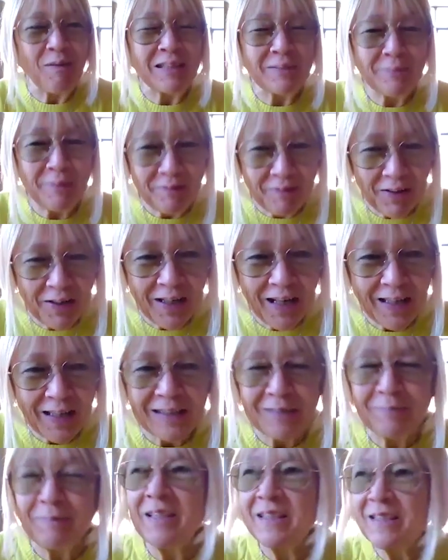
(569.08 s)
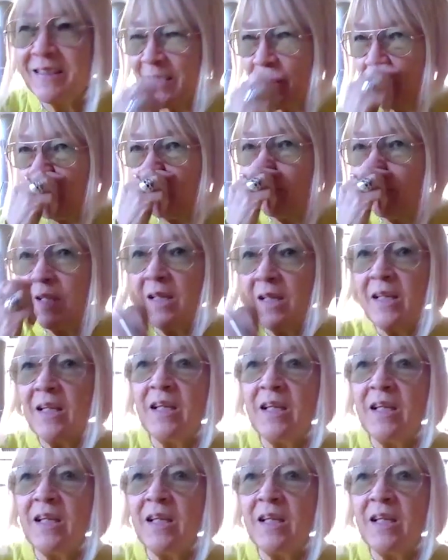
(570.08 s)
must be a very nice person.